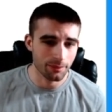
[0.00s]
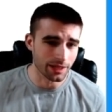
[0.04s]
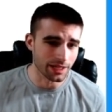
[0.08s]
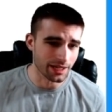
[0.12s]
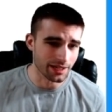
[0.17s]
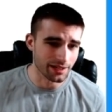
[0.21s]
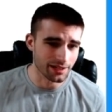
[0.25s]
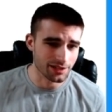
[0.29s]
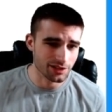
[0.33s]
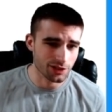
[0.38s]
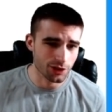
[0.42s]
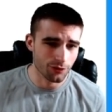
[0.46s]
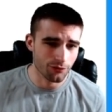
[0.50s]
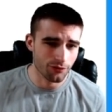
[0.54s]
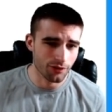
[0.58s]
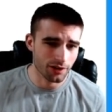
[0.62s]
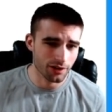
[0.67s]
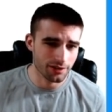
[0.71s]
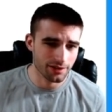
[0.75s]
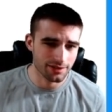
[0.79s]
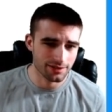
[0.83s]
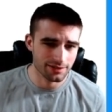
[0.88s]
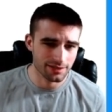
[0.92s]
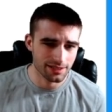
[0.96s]
been hitting so far
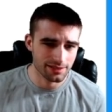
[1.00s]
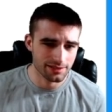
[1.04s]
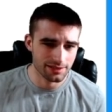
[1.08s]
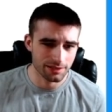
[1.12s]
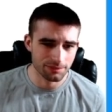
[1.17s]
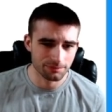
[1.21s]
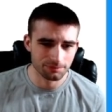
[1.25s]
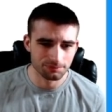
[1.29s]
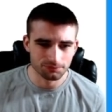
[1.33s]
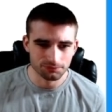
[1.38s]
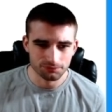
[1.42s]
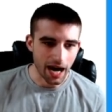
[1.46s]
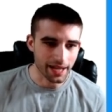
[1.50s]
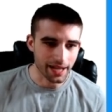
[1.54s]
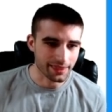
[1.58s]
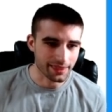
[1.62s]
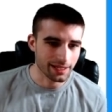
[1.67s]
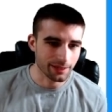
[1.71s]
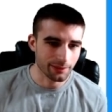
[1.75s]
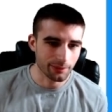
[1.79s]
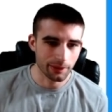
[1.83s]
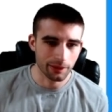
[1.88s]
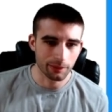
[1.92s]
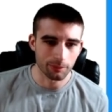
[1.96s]
this season, I
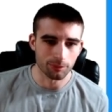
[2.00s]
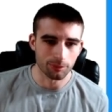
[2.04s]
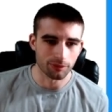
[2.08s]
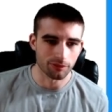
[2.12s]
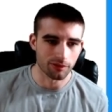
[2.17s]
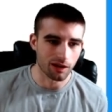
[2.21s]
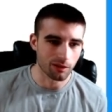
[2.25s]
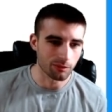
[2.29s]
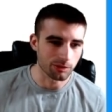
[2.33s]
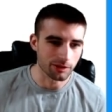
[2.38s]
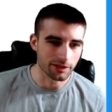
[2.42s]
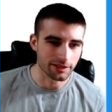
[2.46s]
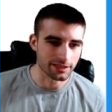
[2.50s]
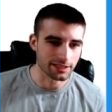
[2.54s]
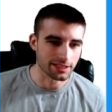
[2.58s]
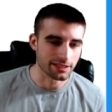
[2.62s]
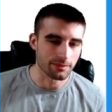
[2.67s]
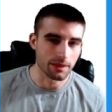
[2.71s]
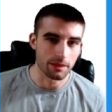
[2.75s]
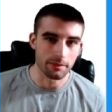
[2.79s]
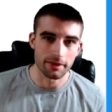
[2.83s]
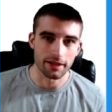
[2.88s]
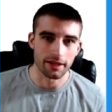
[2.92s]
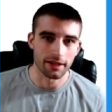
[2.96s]
think we could probably see
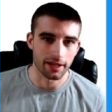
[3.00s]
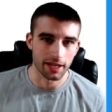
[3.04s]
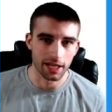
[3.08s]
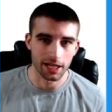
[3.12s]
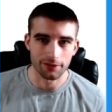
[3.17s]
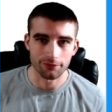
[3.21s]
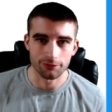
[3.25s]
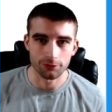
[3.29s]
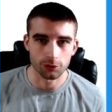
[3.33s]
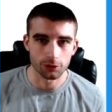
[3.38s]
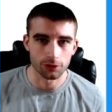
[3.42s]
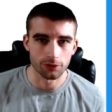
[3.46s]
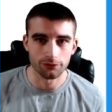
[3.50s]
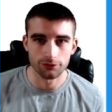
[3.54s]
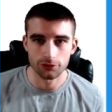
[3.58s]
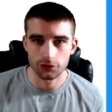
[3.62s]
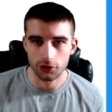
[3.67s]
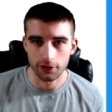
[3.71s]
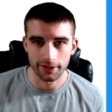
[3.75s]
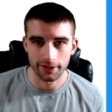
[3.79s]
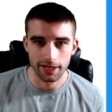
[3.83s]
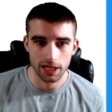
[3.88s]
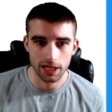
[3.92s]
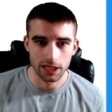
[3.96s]
maybe a handful of
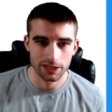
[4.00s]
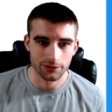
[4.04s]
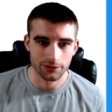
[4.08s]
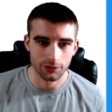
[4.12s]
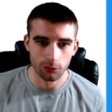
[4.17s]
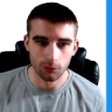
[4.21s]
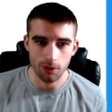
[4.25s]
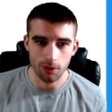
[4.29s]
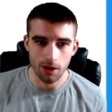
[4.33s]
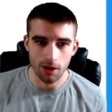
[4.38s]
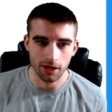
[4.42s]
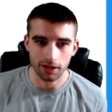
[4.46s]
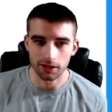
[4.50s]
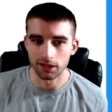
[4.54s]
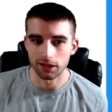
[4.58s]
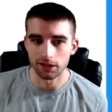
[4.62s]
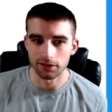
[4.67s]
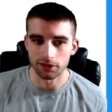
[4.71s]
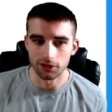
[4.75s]
strikeouts for Waka.